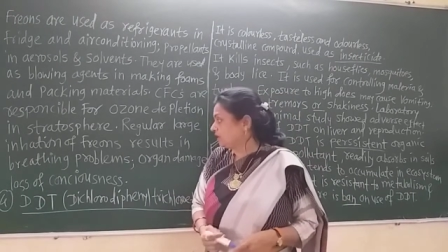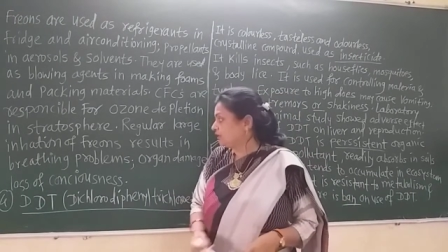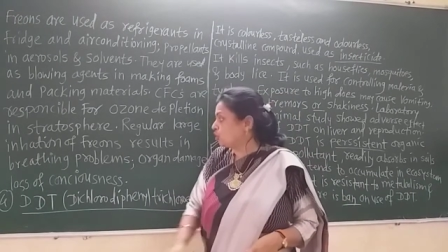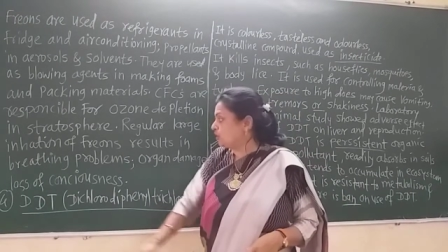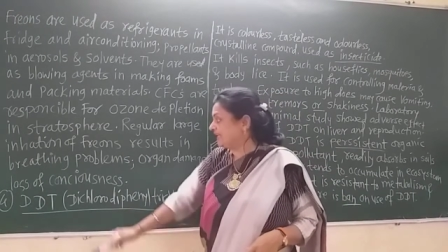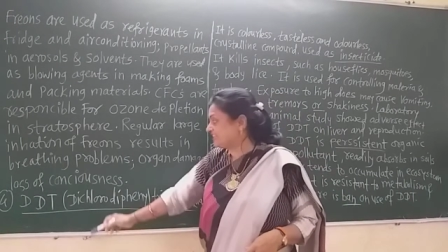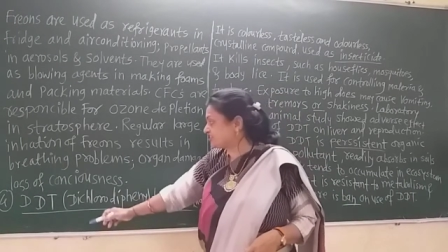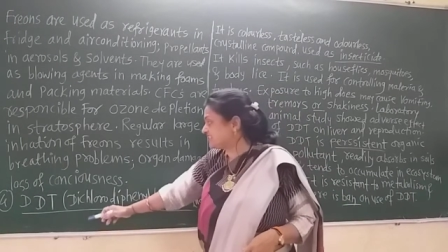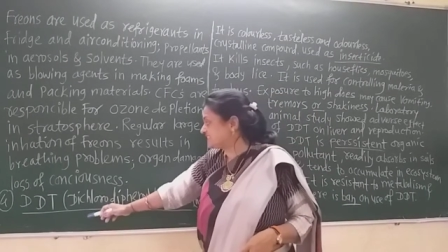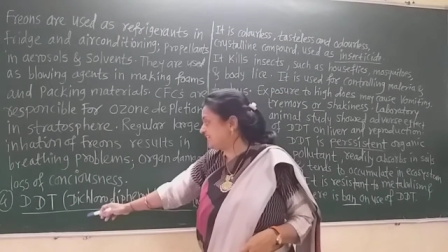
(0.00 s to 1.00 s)
Now next
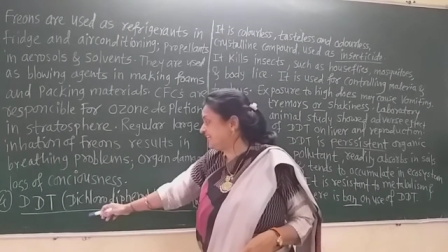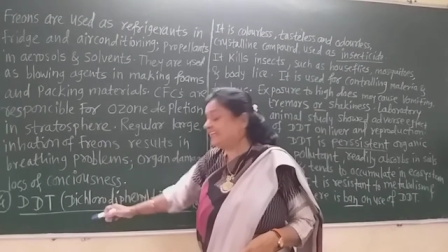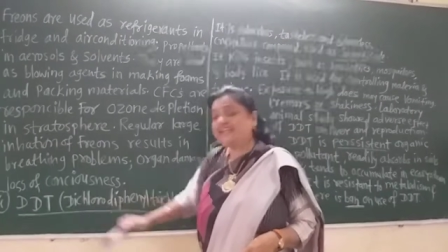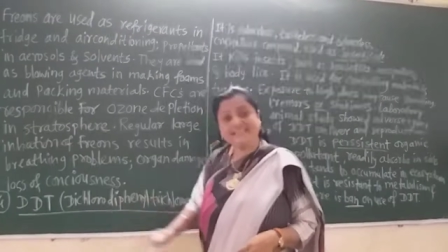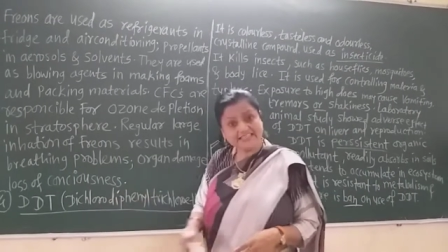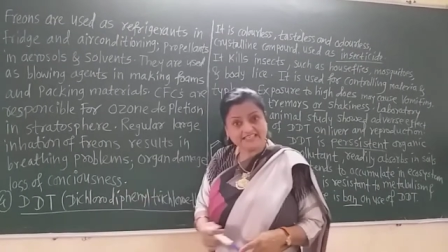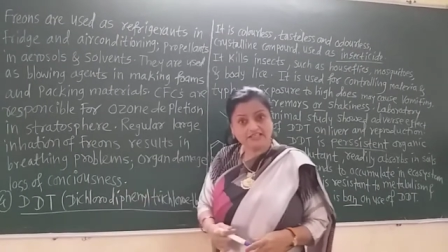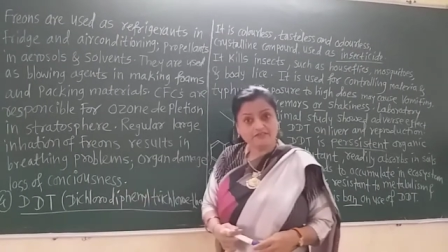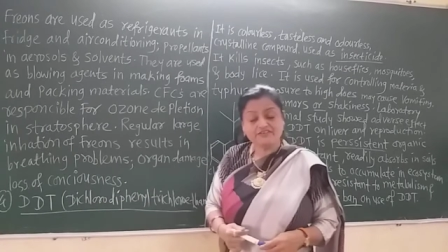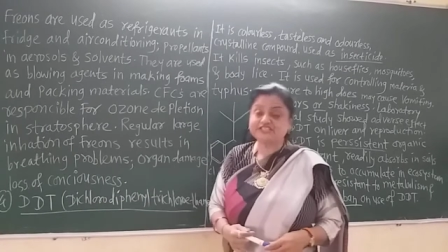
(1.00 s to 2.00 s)
is the
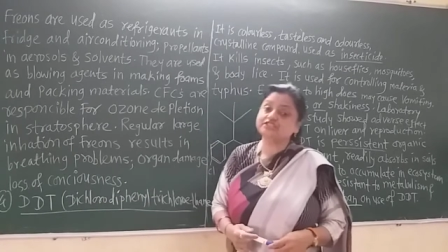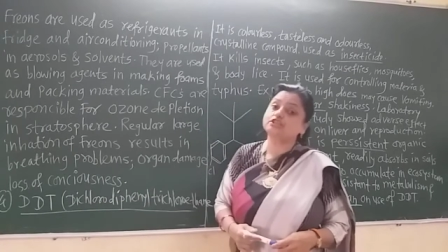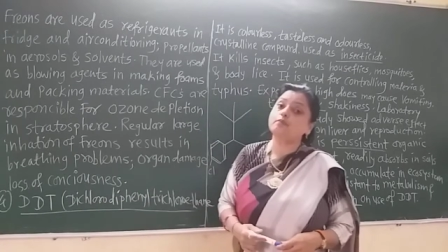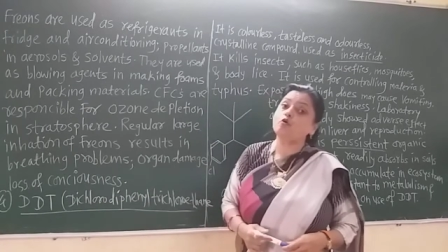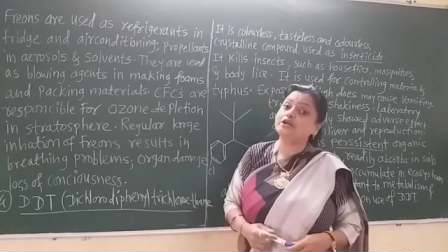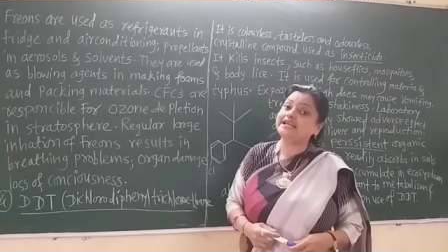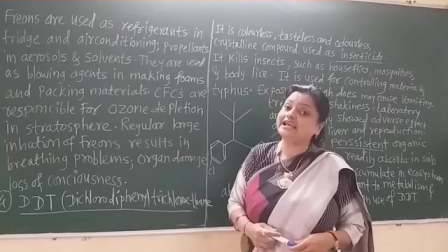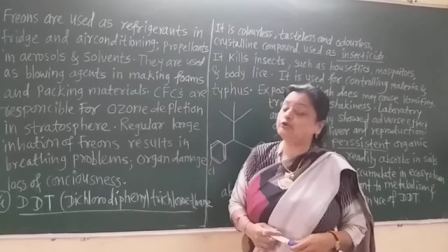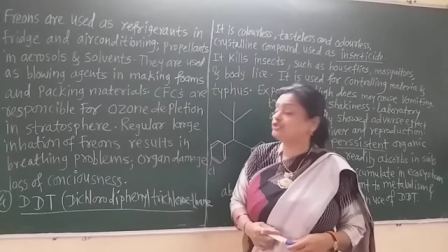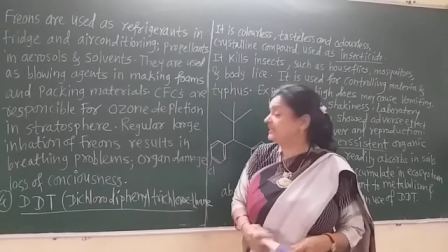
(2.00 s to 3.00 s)
DDT, which is the
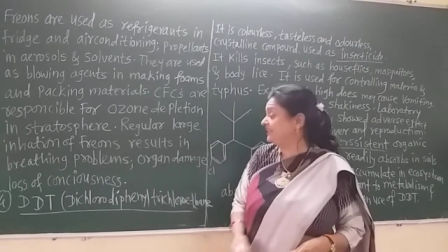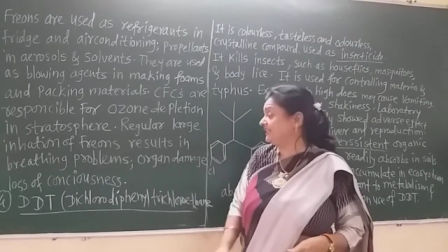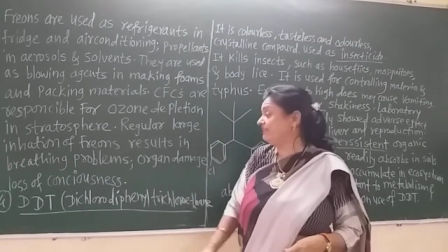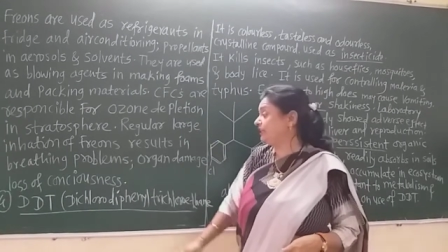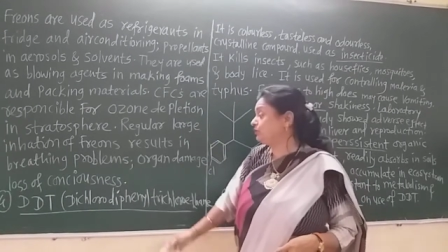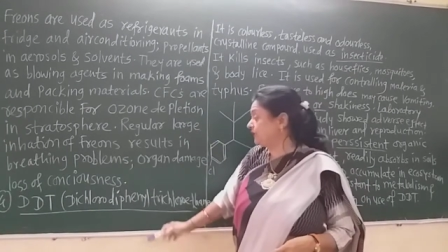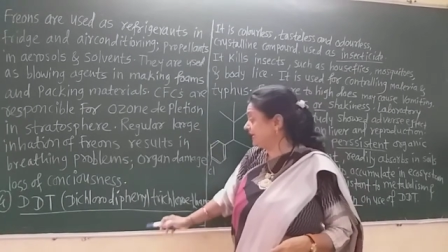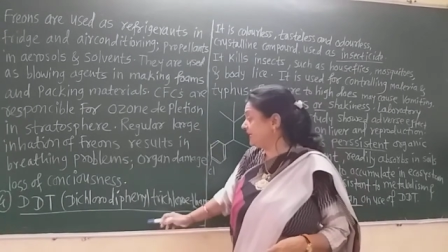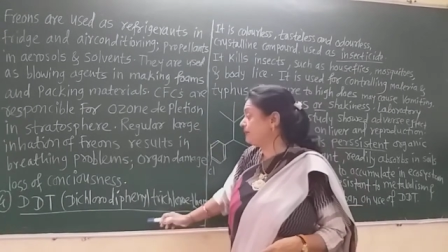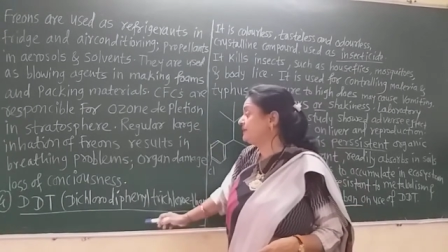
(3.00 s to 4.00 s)
polyhalogen derivative. The
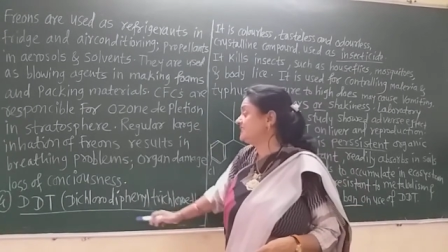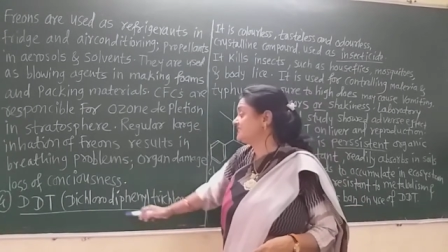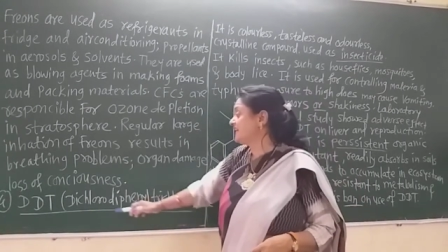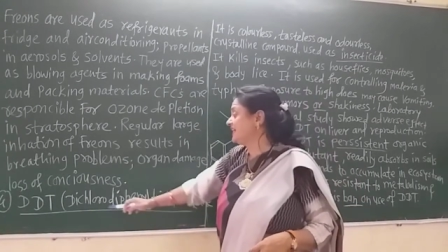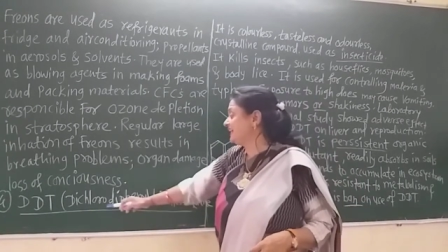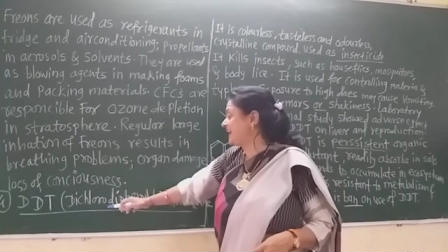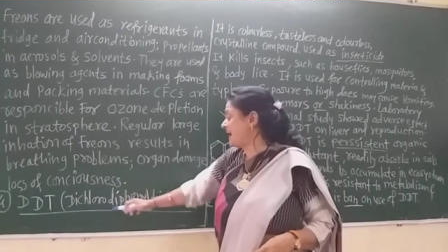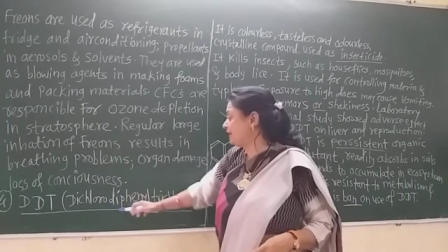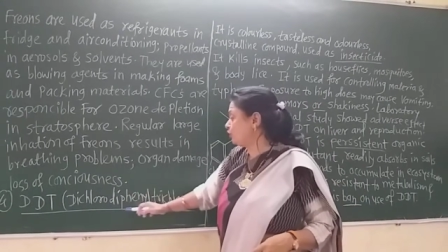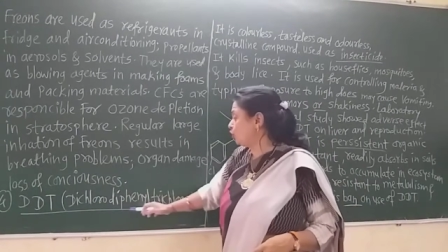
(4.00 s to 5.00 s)
name is
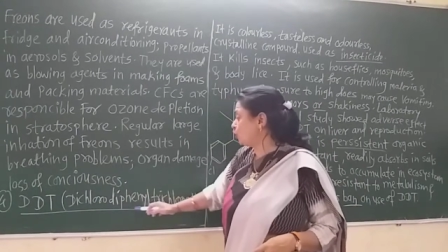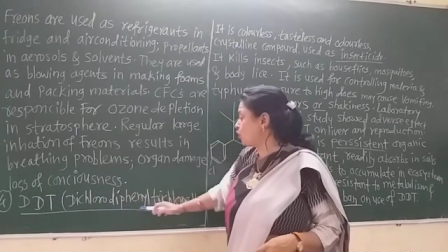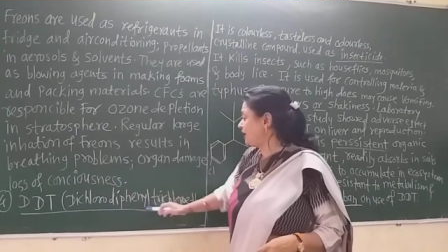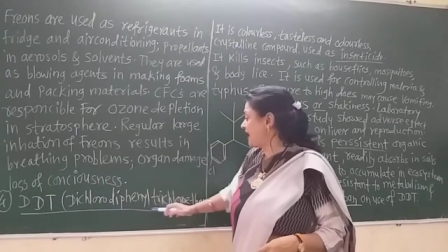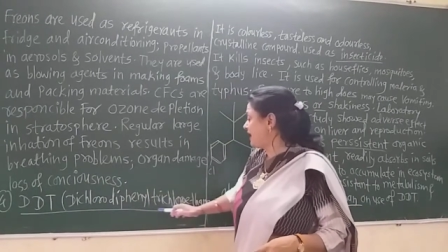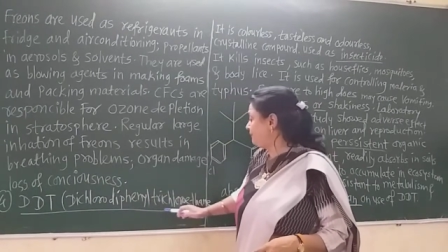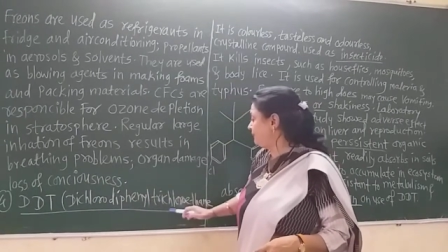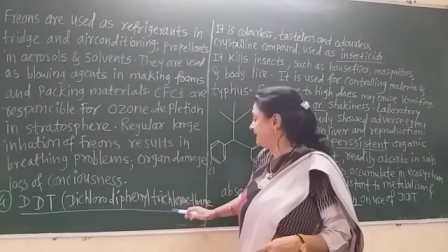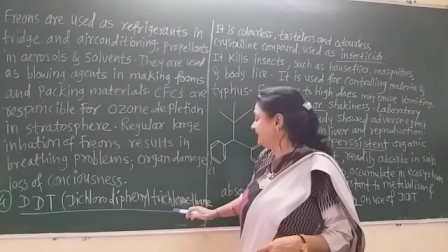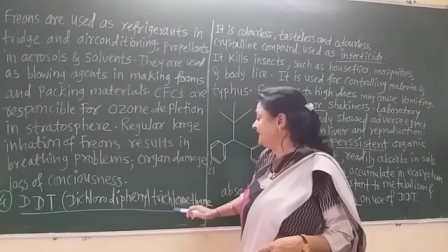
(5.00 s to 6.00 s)

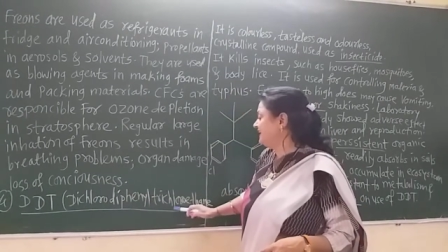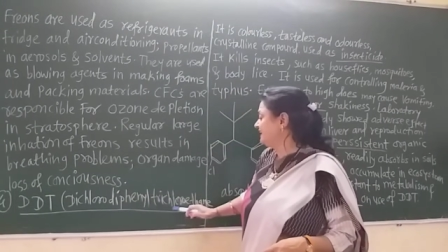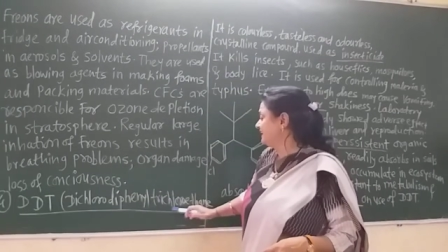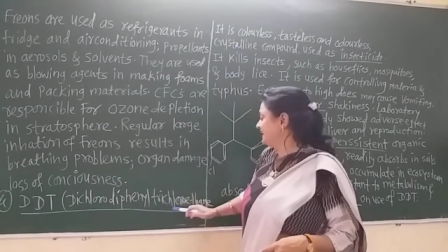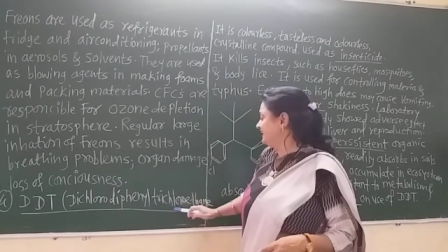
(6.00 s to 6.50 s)
dichlorodiethynyl